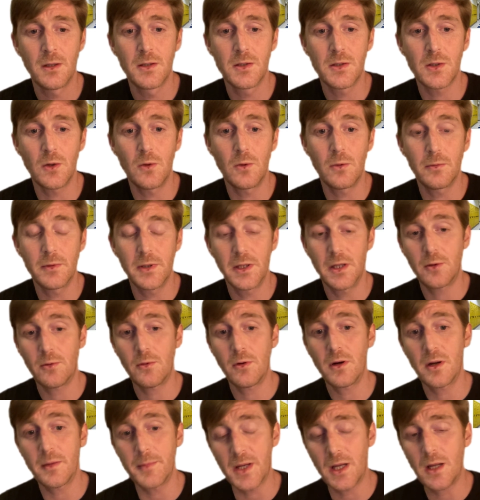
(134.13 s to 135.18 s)
So in
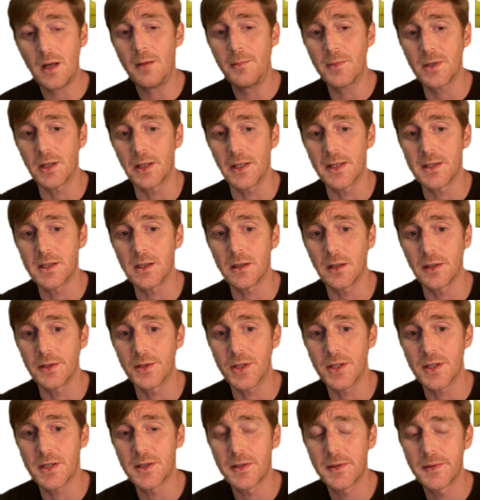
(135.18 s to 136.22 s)
order to become a
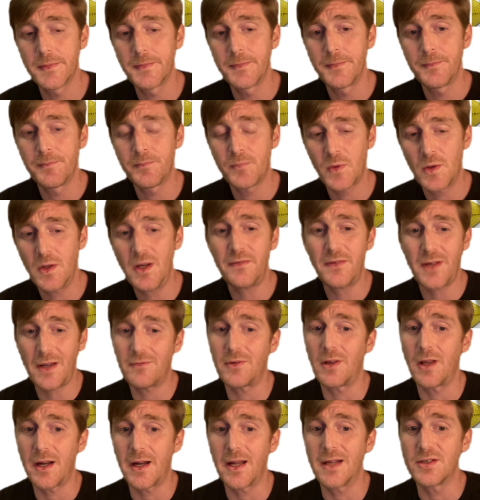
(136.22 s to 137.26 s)
glaciologist, you have to
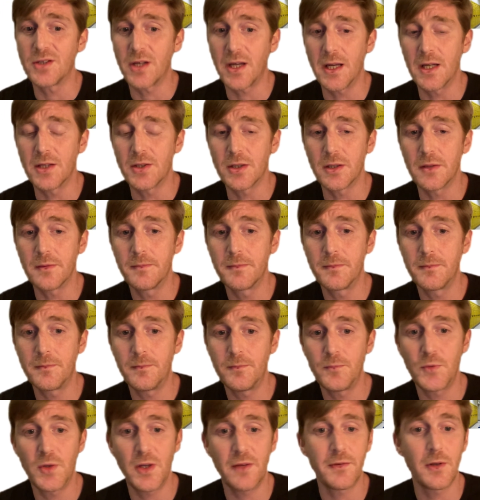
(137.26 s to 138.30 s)
have a lot of education.
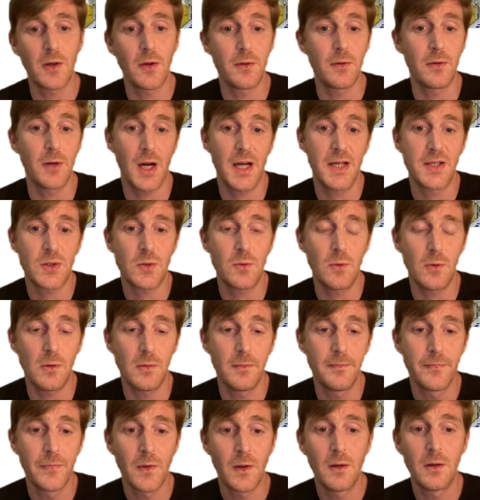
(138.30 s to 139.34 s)
You have to go through high
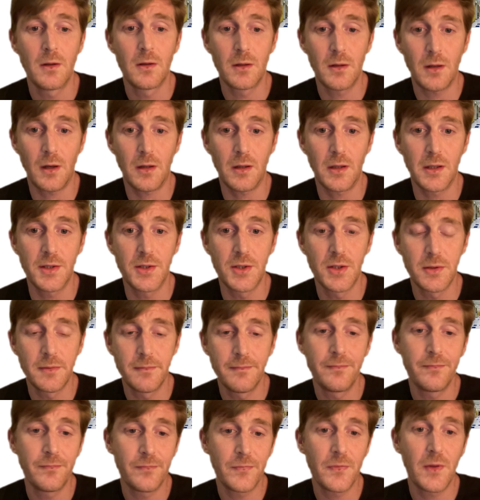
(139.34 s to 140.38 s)
school, college,
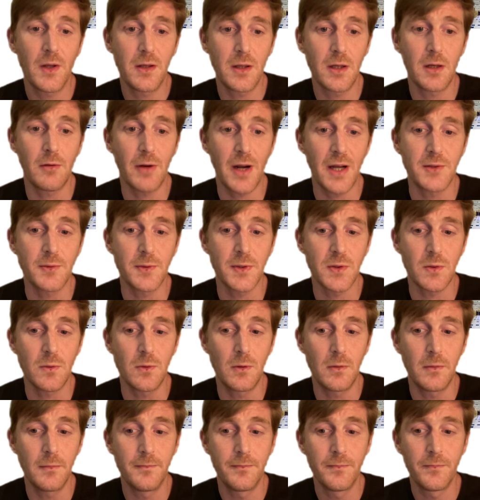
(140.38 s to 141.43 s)
and then graduate
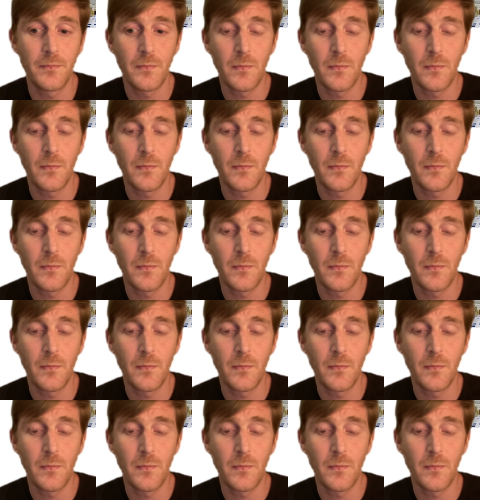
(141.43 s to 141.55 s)
school.